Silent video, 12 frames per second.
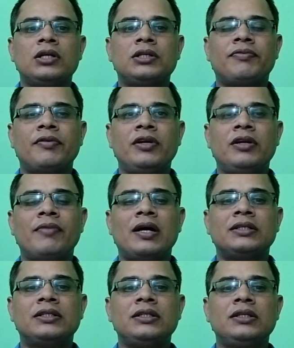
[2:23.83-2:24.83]
Gross profit
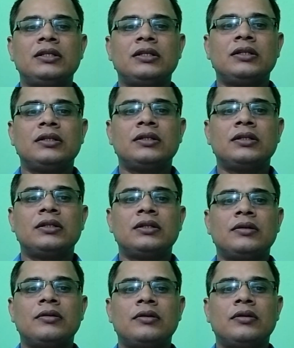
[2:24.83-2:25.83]
margin
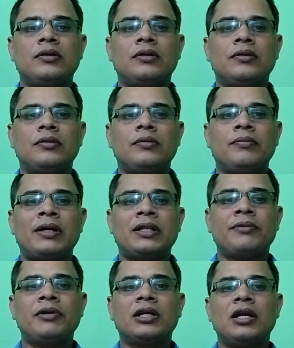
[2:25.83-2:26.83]

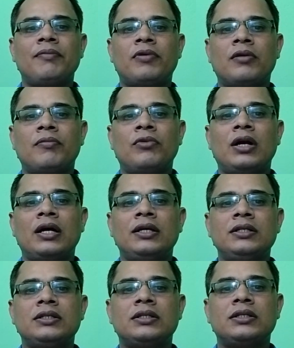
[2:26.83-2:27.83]
mathematical formula
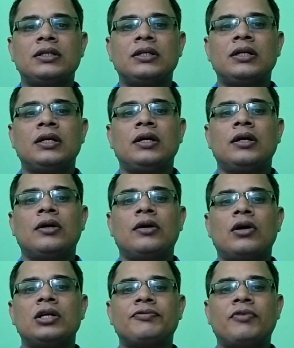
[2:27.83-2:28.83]
is
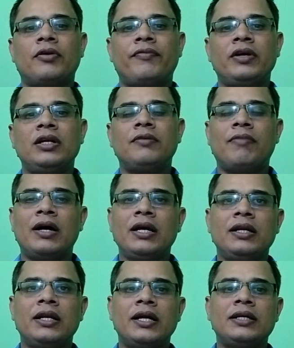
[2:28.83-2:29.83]
gross profit
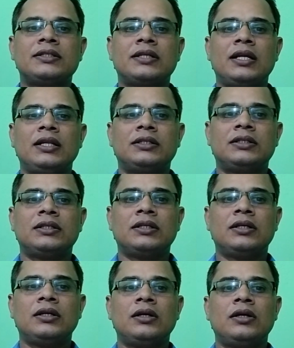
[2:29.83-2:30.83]
by net sales,
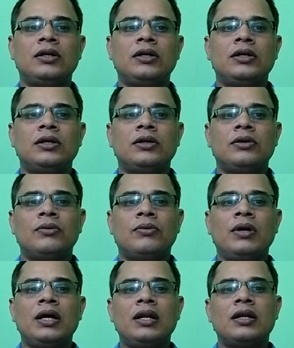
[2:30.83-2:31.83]

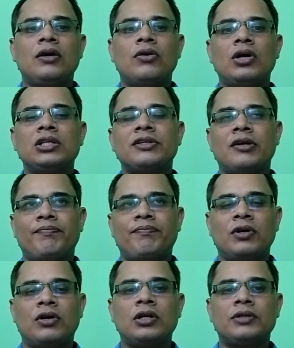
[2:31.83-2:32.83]
where gross
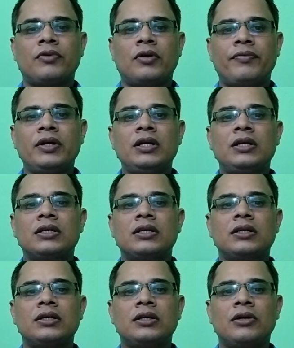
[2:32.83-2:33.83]
profit
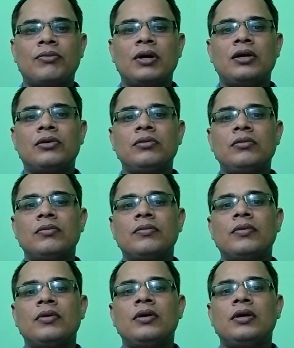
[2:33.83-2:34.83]
equal to
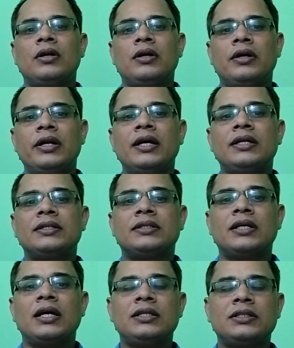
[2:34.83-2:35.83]

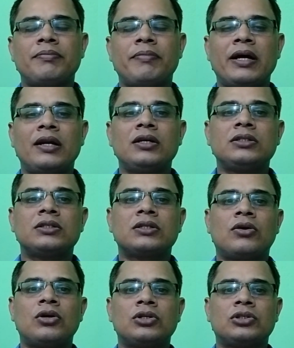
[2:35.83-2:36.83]
net sales minus
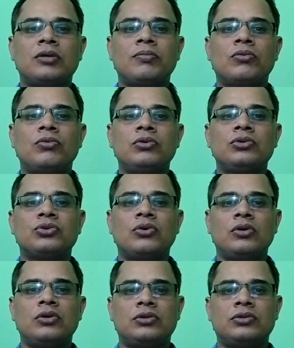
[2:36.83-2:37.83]
cost of goods
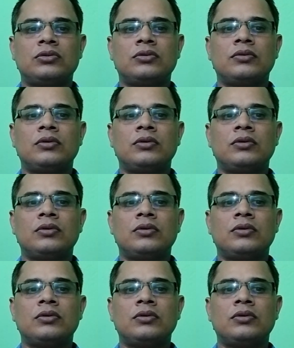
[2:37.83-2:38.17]
sold.